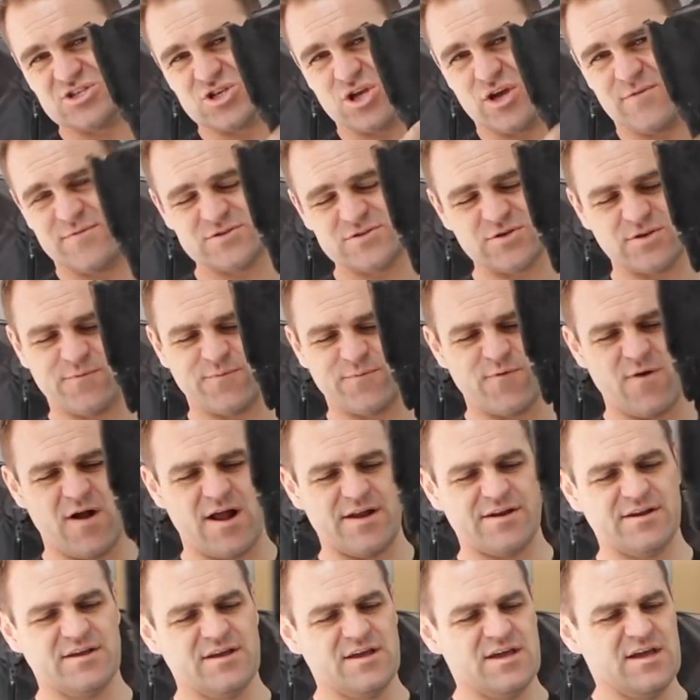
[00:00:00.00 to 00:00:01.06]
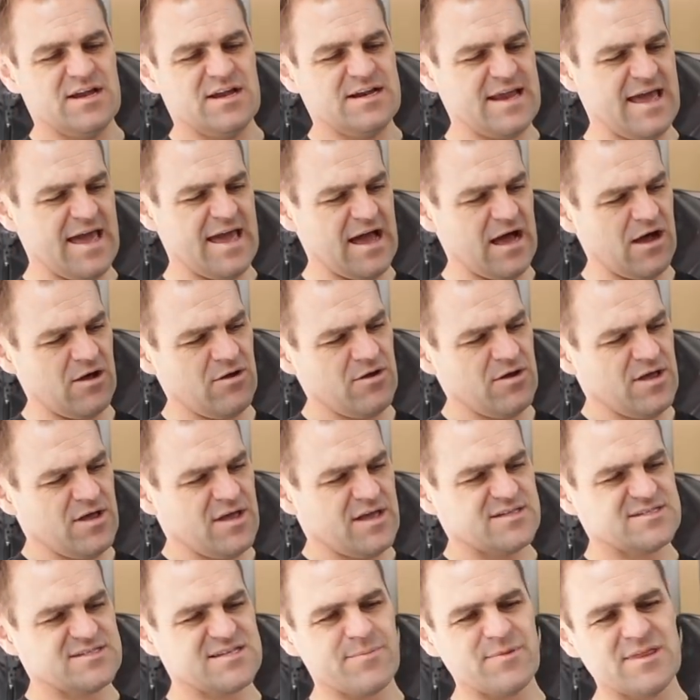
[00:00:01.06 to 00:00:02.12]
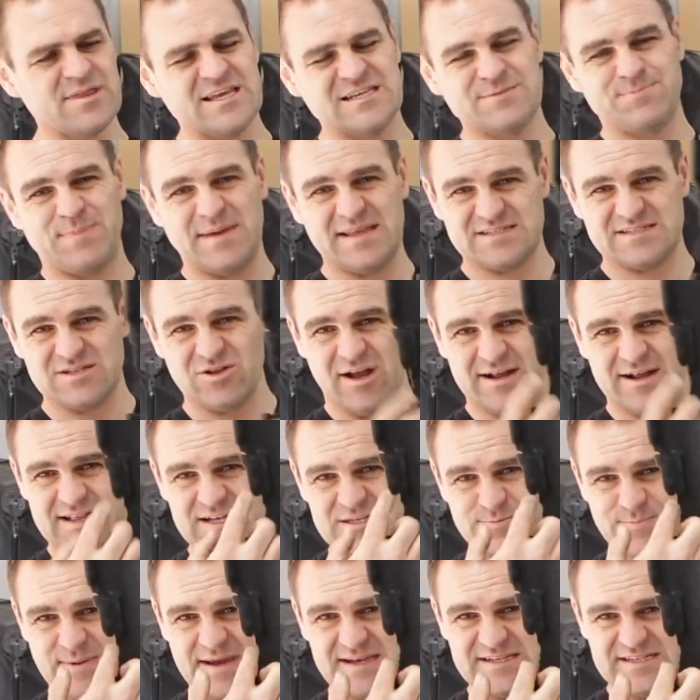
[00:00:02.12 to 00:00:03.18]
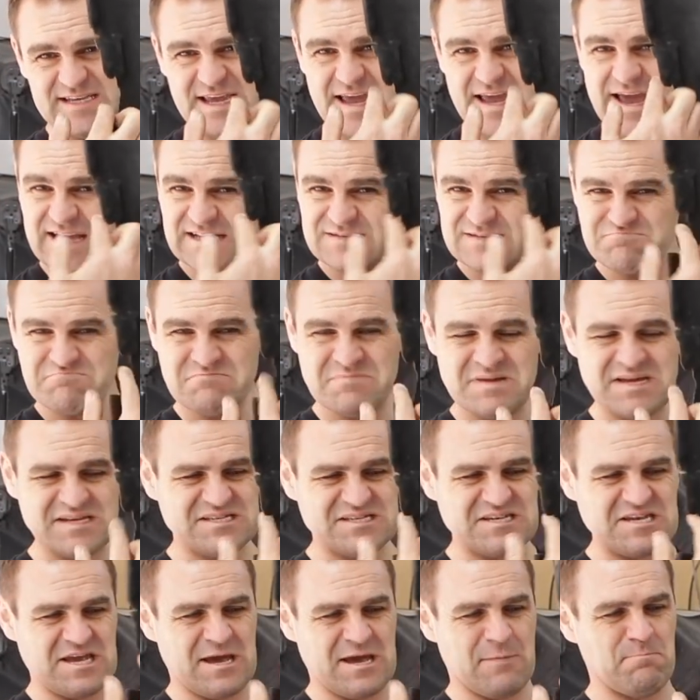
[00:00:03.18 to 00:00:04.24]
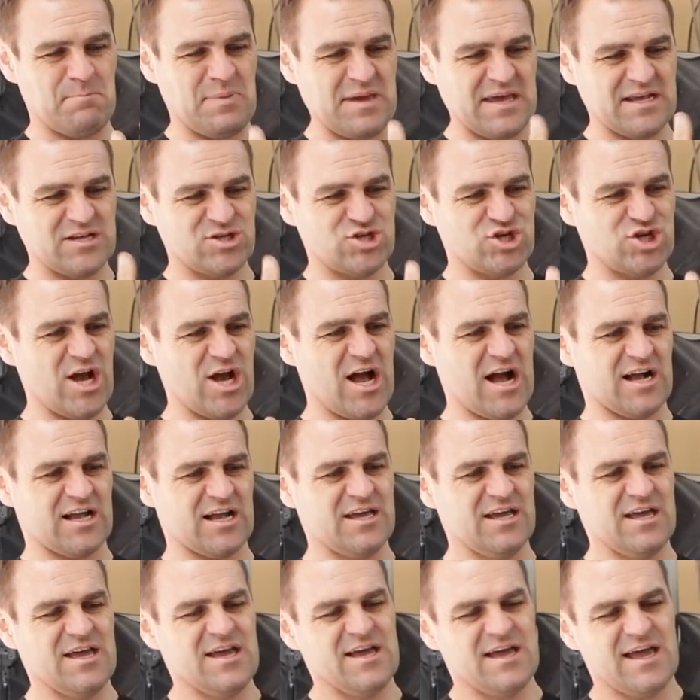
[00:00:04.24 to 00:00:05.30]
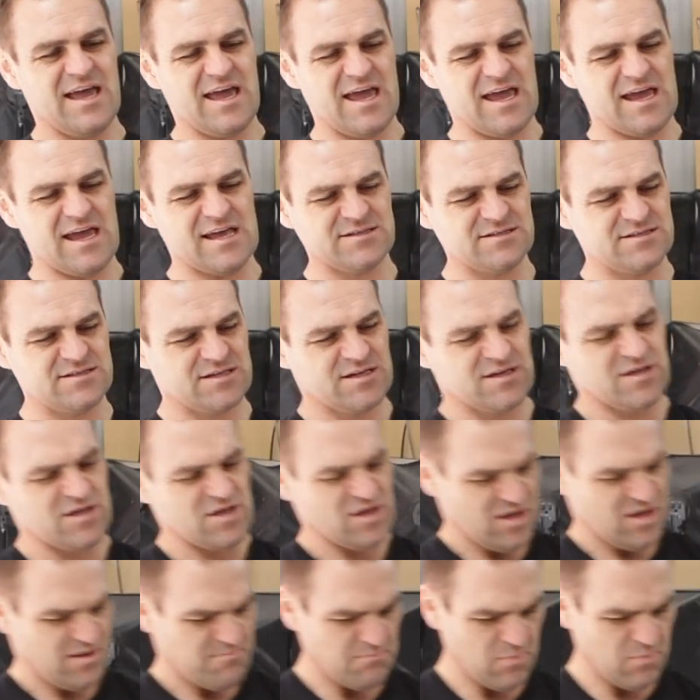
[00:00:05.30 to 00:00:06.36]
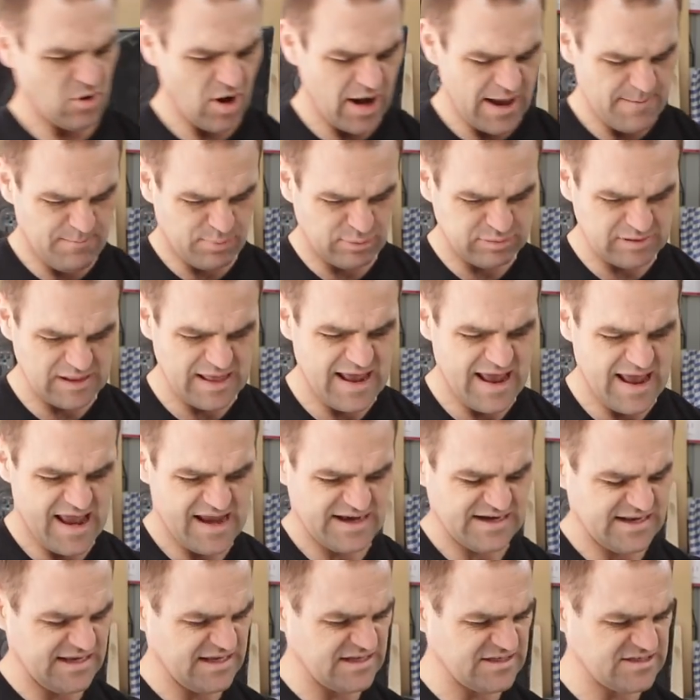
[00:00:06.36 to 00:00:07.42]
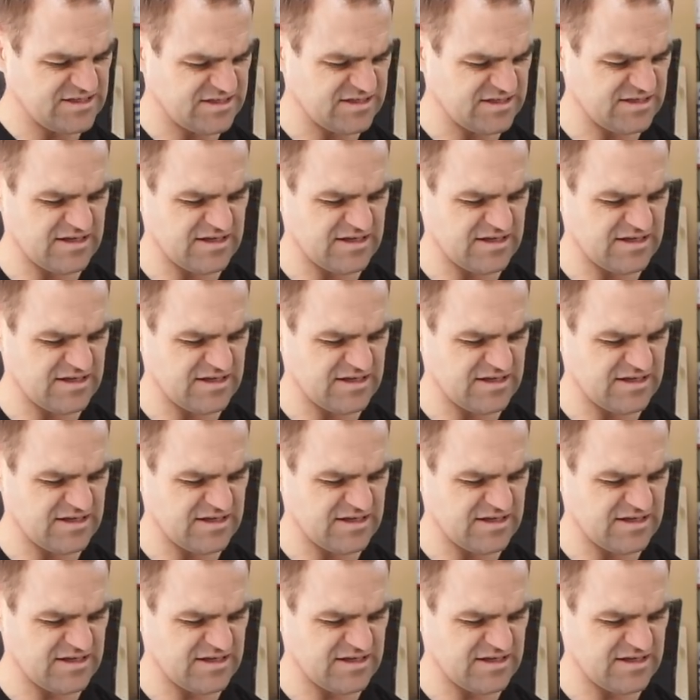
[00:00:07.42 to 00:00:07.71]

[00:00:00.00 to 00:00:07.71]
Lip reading: surface on the front. Now, some of these bits, like this piece here, is missing a big chunk, and my plan is